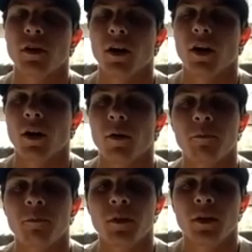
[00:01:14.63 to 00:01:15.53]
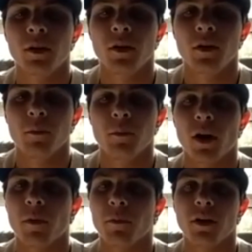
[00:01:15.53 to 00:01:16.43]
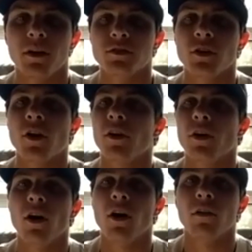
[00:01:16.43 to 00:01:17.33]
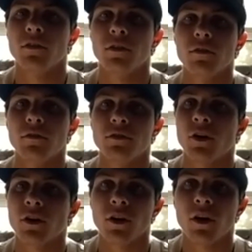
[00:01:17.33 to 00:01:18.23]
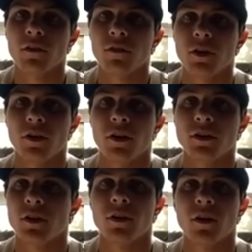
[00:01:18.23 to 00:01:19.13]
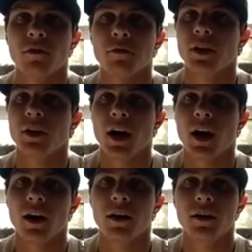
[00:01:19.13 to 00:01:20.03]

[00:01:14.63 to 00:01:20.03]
Um, but, I mean, starting off, starting off the year, I started off really hot.